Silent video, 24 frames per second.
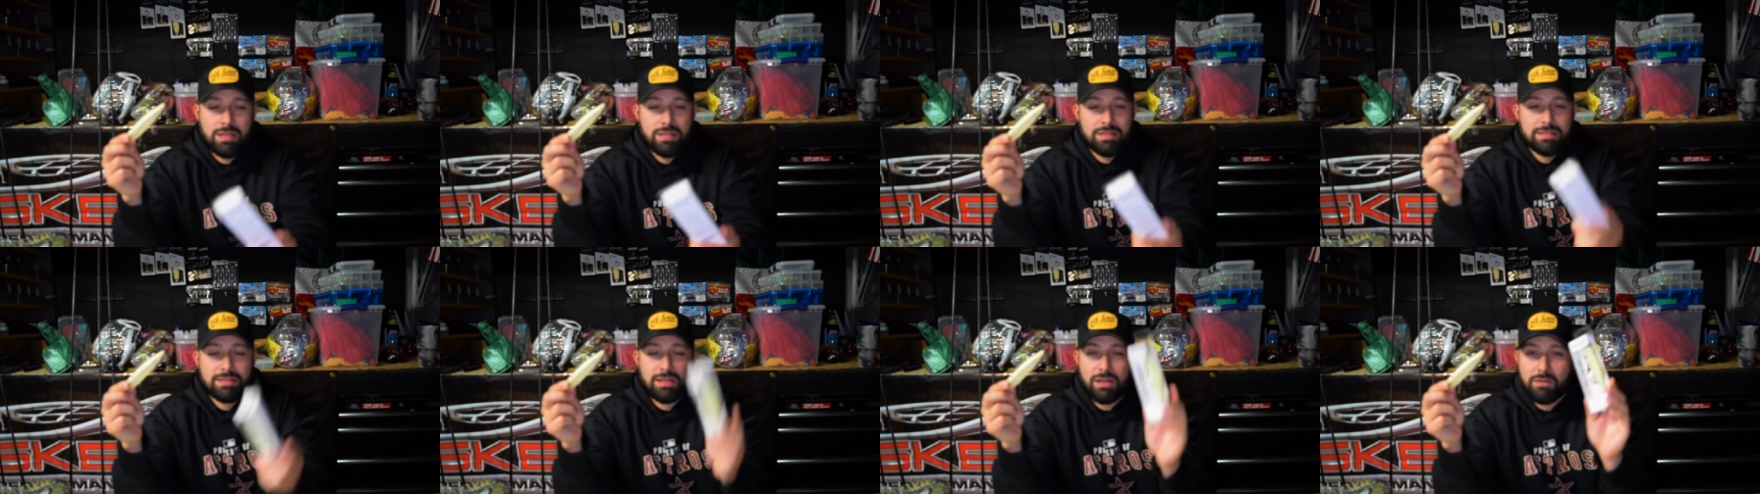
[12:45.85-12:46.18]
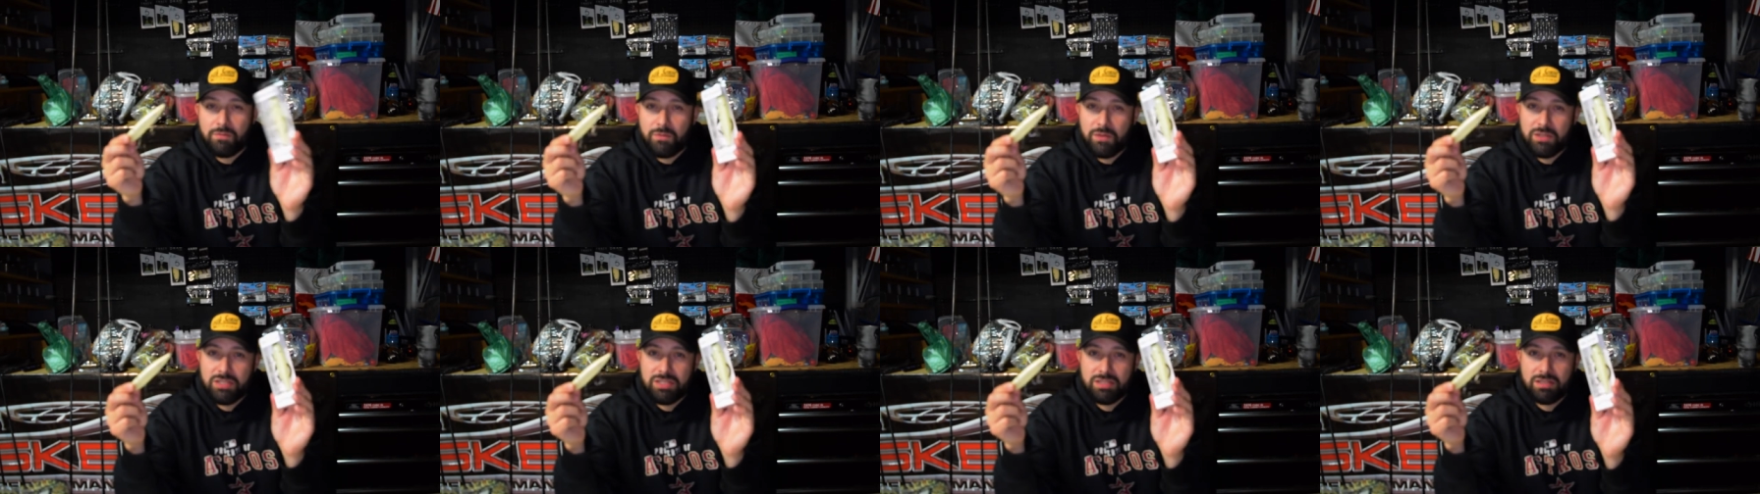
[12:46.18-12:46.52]
start
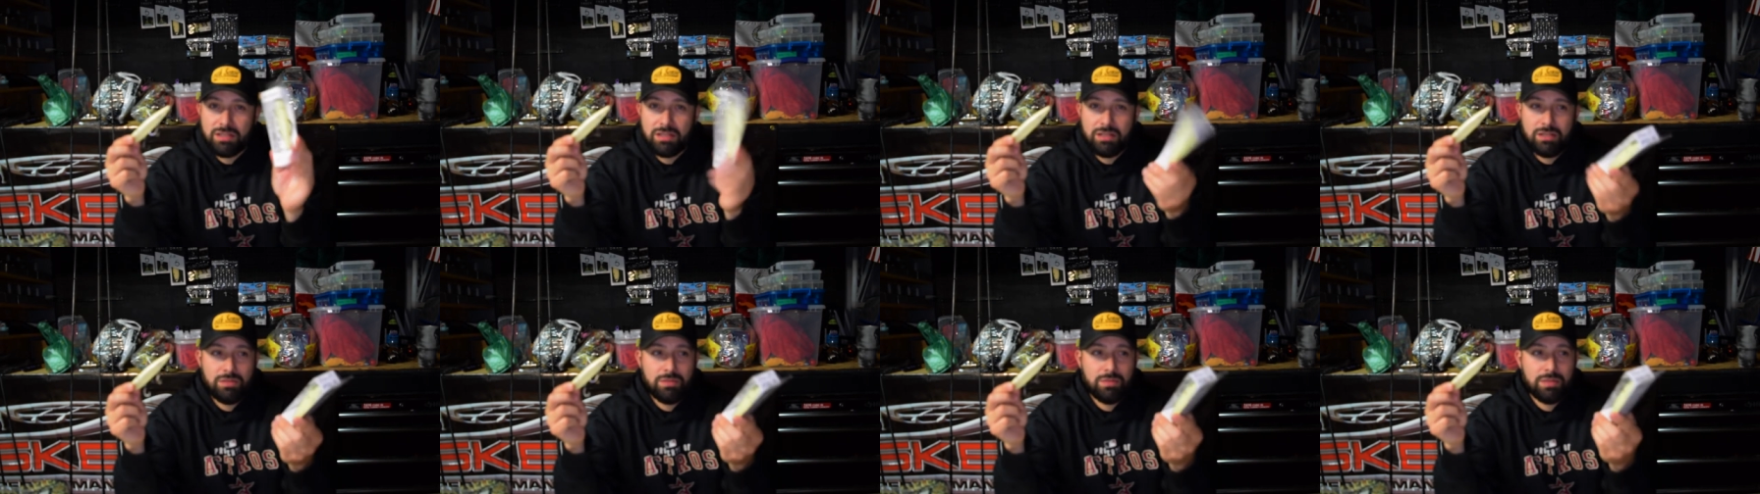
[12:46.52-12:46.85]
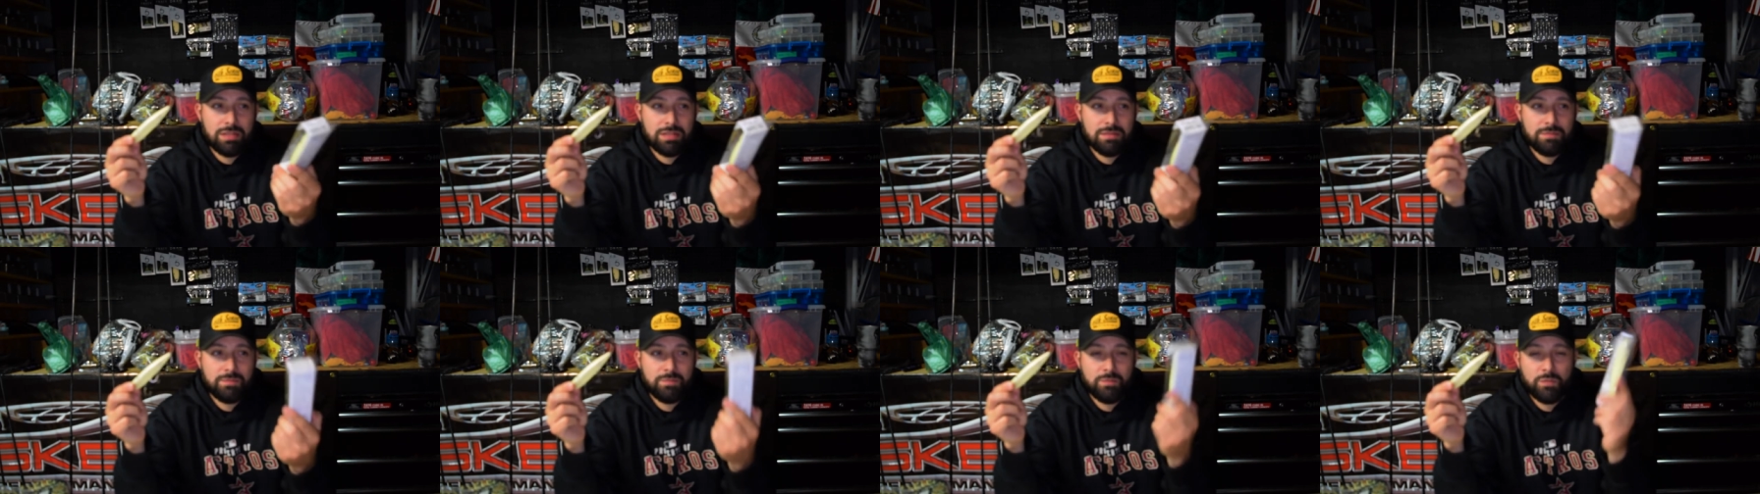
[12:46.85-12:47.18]
fishing the new
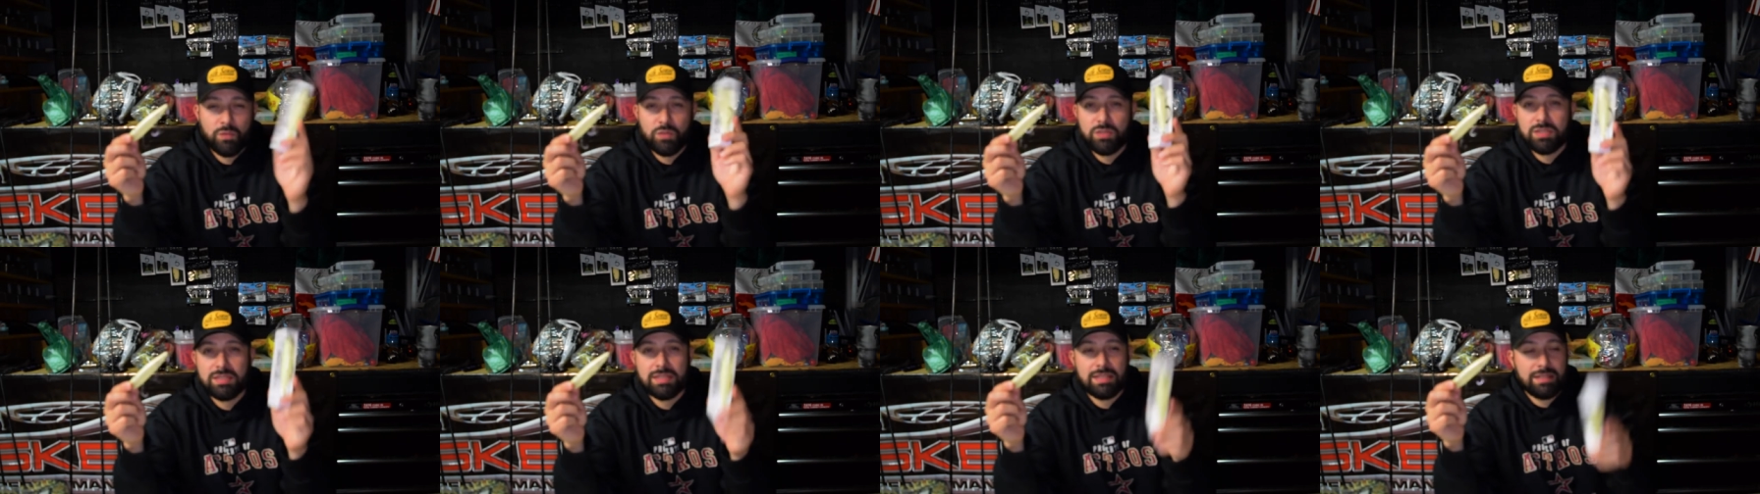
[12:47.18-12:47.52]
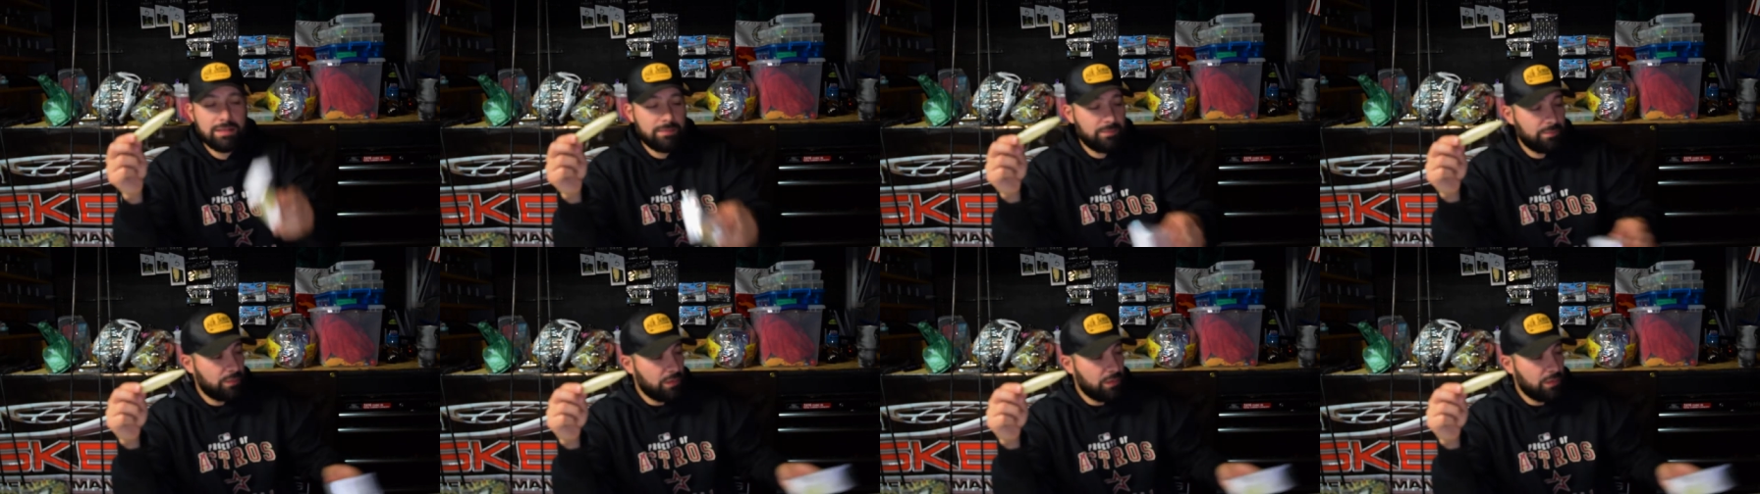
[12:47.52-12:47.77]
one. We'll see.